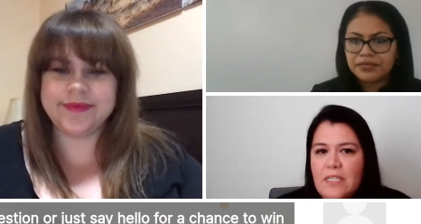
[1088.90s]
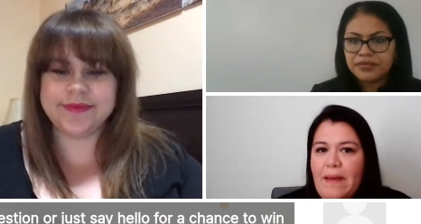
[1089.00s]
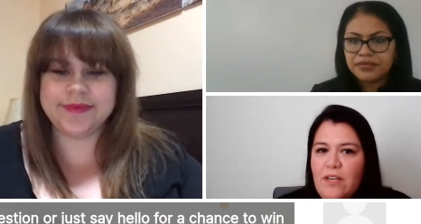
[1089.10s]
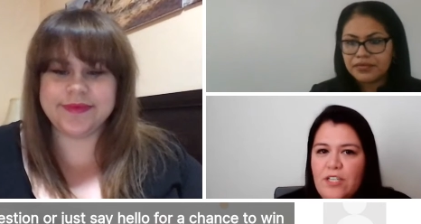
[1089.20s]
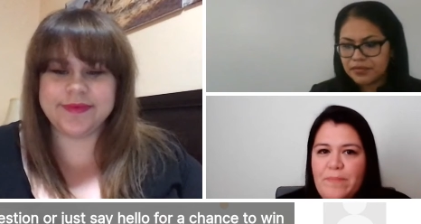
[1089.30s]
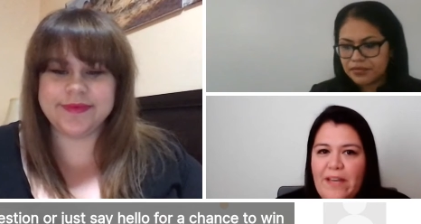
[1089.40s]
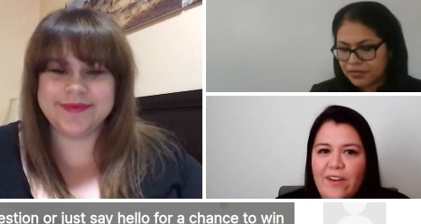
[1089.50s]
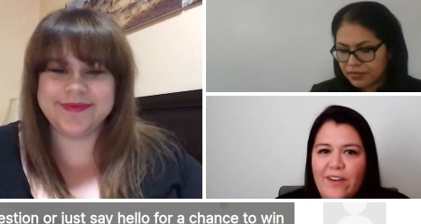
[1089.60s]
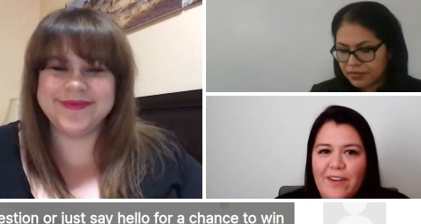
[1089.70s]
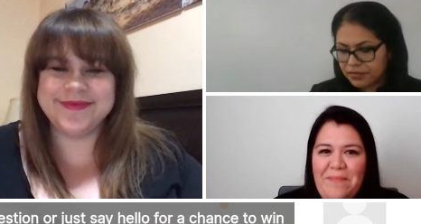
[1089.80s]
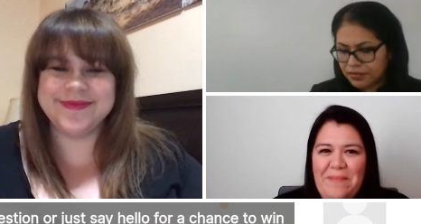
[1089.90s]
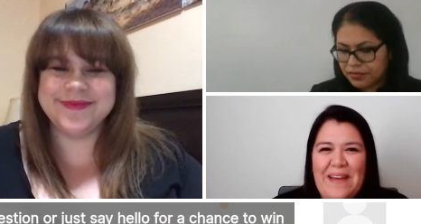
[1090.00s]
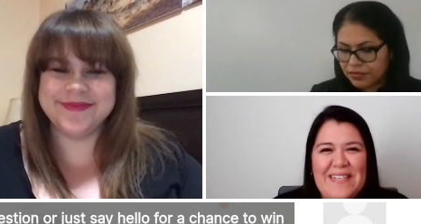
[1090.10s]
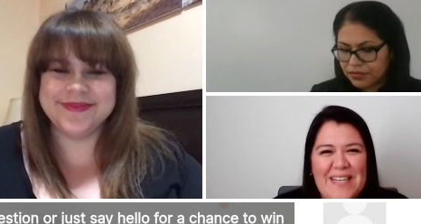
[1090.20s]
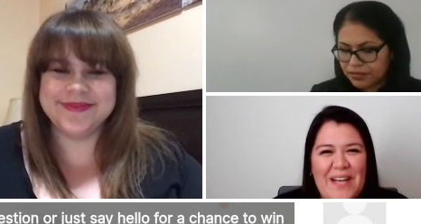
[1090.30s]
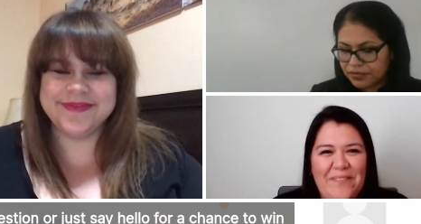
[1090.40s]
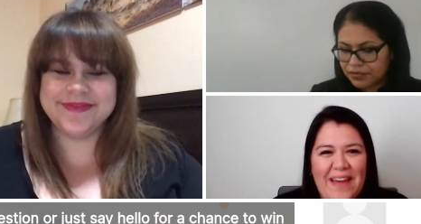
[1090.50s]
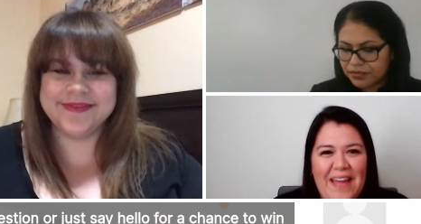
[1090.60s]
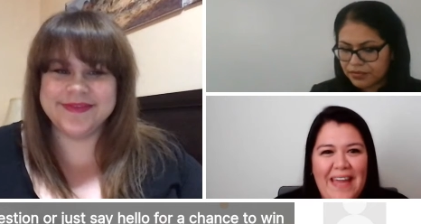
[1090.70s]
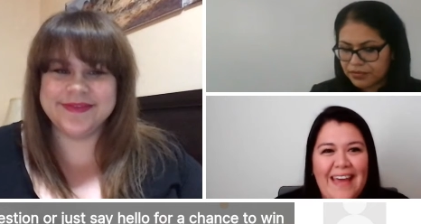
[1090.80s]
Speaker 1: myself, I I do
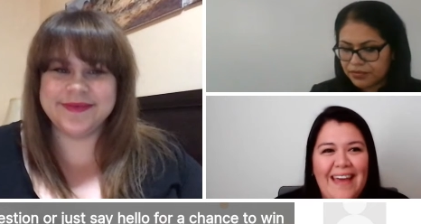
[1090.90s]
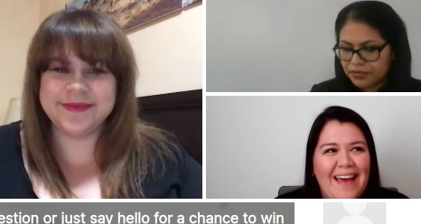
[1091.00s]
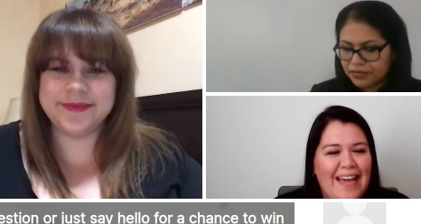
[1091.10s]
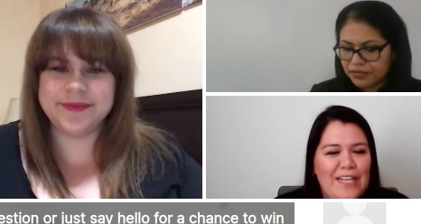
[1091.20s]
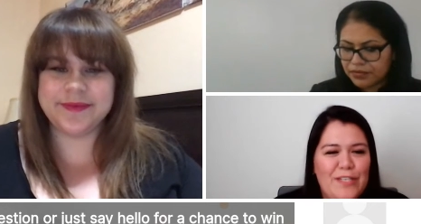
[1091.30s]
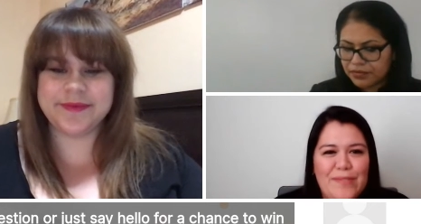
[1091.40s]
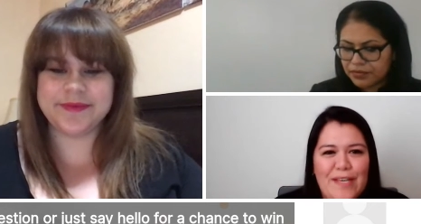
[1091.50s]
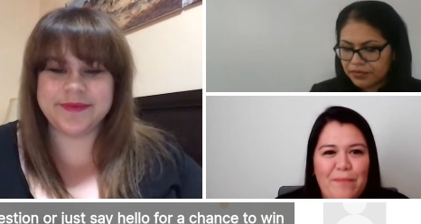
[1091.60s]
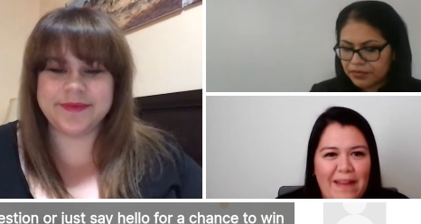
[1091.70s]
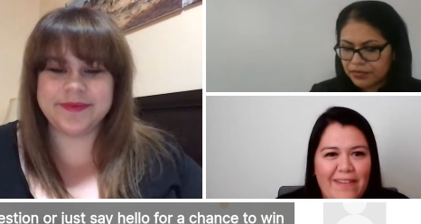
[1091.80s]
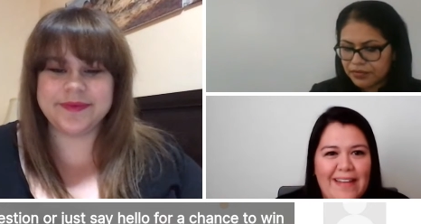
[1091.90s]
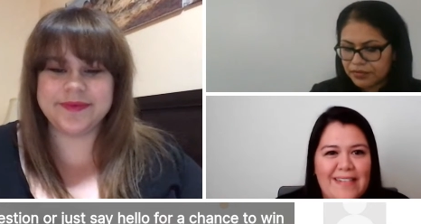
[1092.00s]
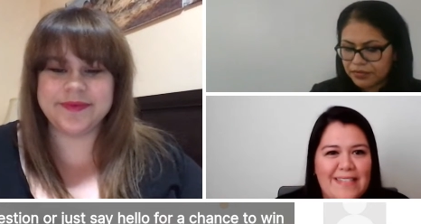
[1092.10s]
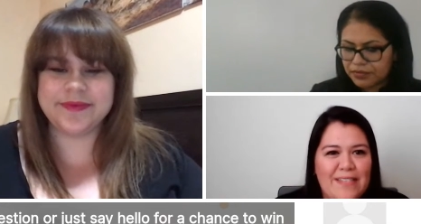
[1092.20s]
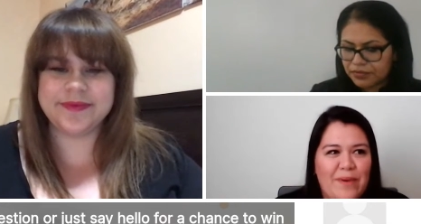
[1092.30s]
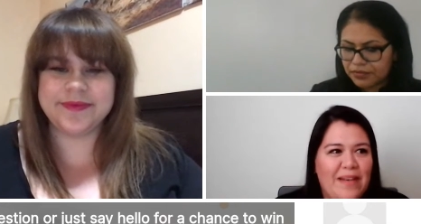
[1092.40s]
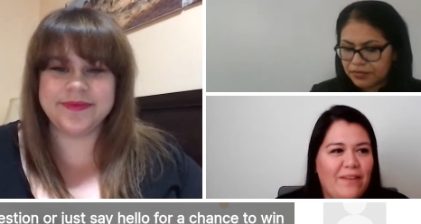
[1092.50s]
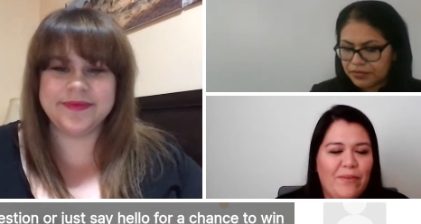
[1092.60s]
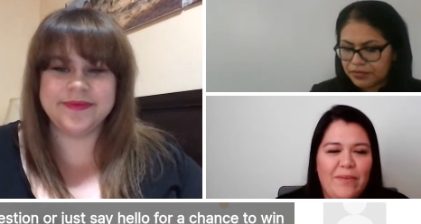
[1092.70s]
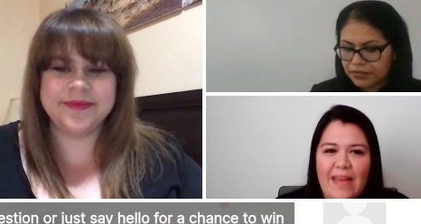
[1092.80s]
tell parents whenever we have
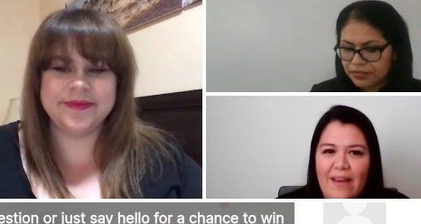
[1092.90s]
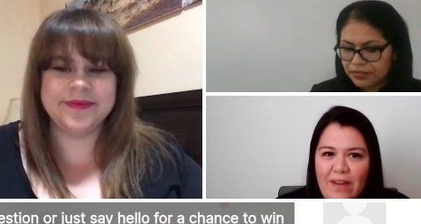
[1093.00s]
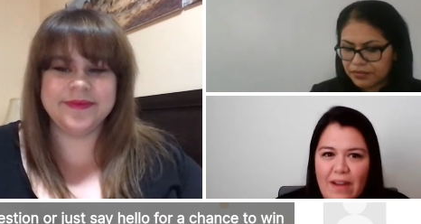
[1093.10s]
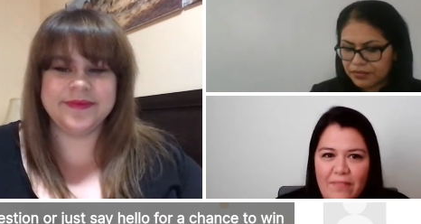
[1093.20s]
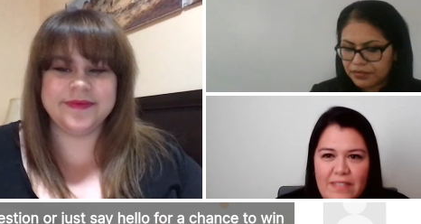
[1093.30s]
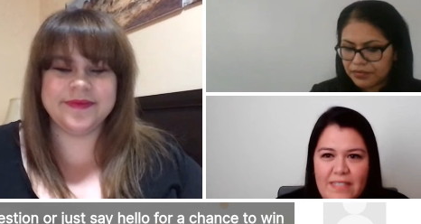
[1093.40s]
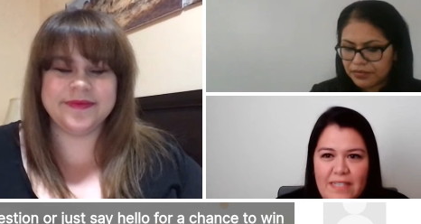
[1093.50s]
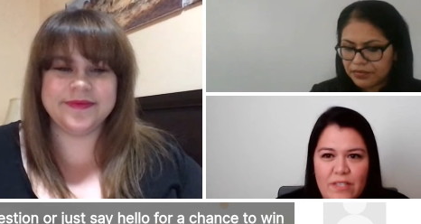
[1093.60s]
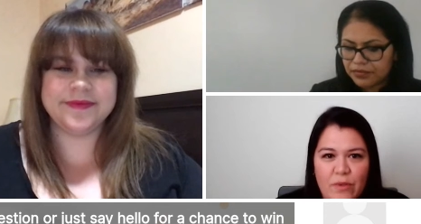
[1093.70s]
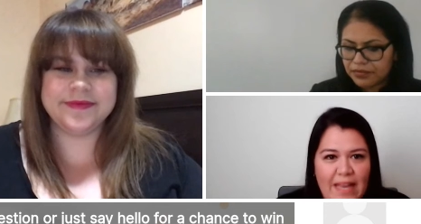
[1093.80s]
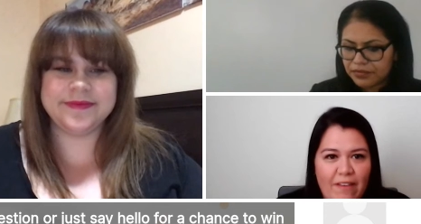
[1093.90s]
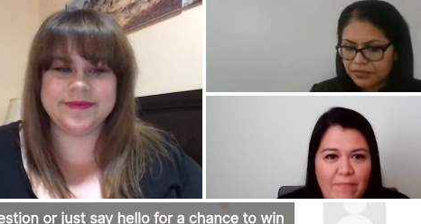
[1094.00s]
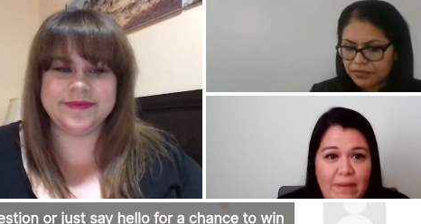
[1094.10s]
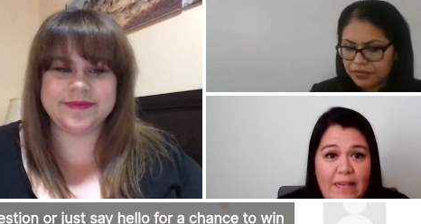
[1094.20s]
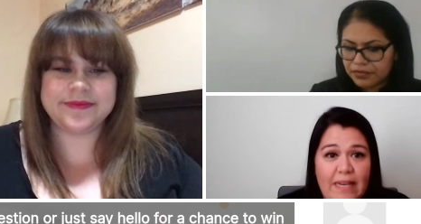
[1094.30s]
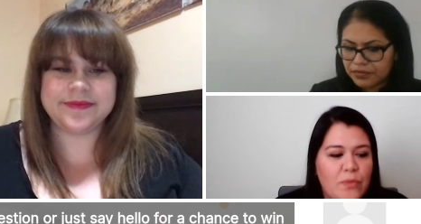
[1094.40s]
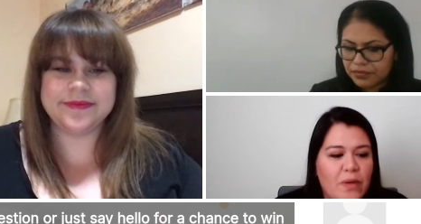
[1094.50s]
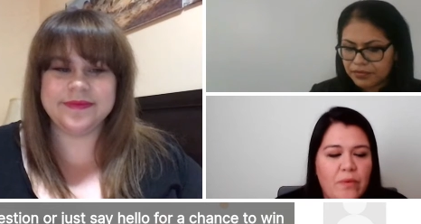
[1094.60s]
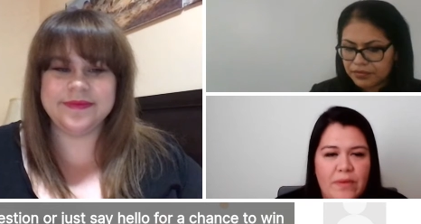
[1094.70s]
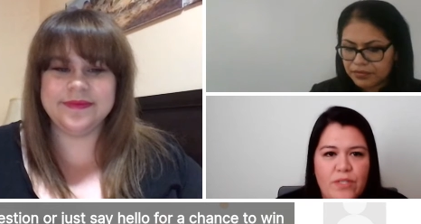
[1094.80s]
conferences or we have meetings, one we do
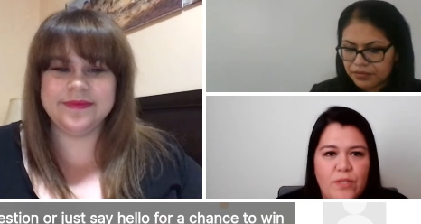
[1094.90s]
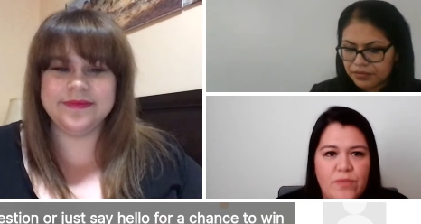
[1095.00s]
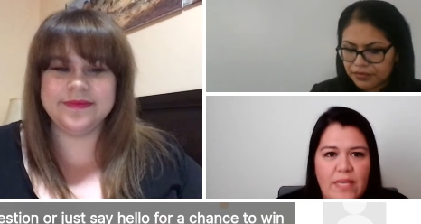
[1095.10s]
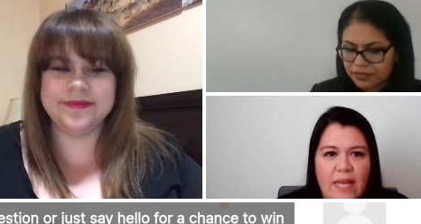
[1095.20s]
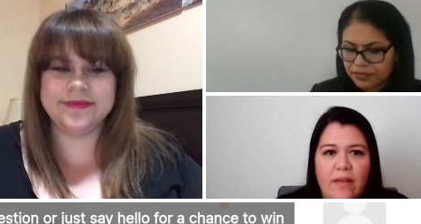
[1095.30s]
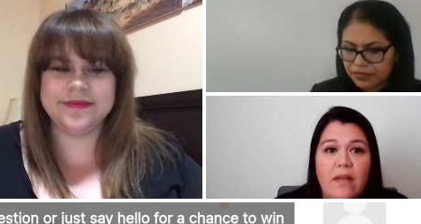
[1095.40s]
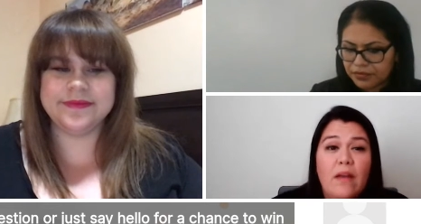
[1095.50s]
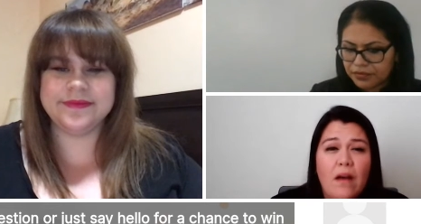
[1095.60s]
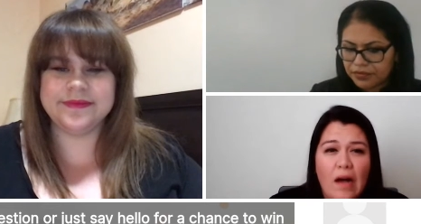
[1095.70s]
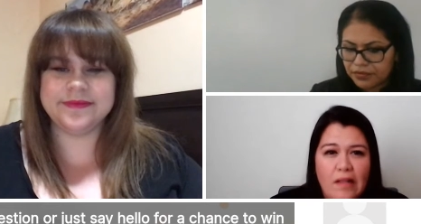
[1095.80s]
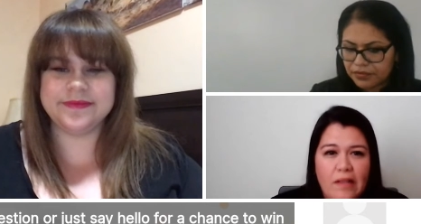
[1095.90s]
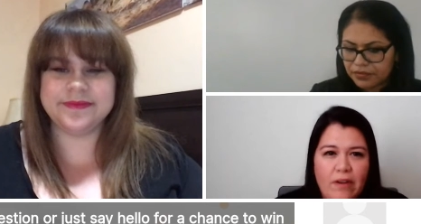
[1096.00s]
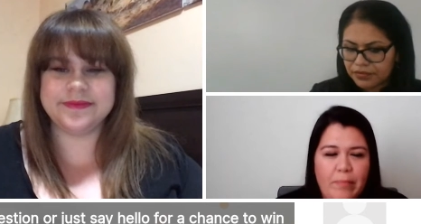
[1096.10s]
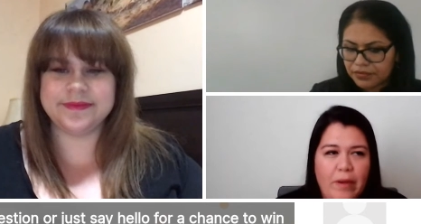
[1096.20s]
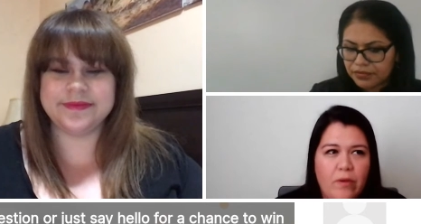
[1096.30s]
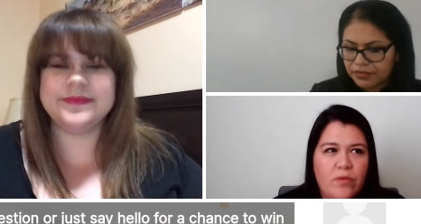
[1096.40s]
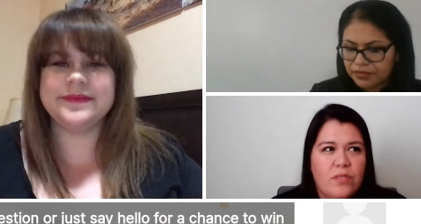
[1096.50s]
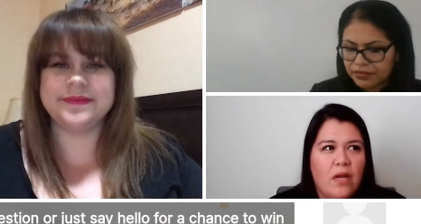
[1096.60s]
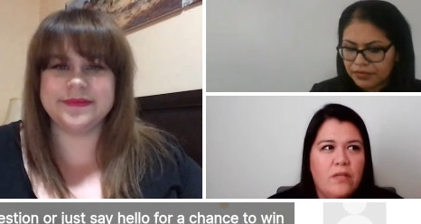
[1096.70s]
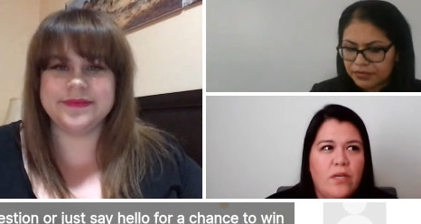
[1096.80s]
send all of our posts on Dojo.
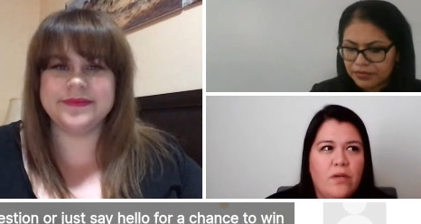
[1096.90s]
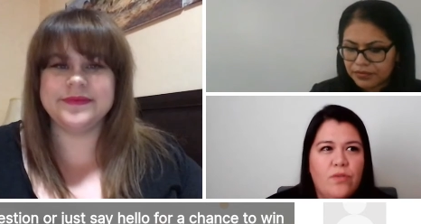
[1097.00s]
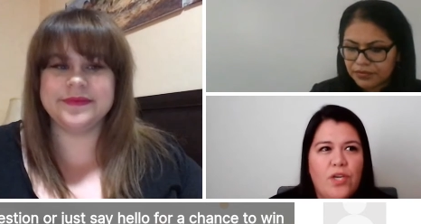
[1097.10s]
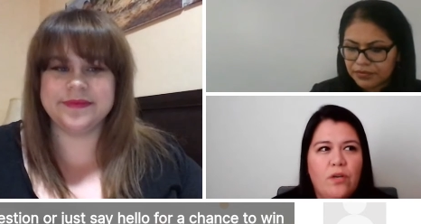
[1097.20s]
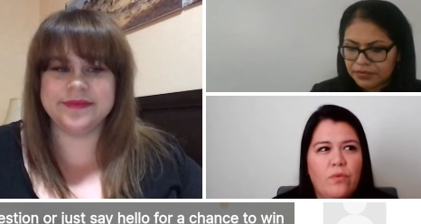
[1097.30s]
We try to be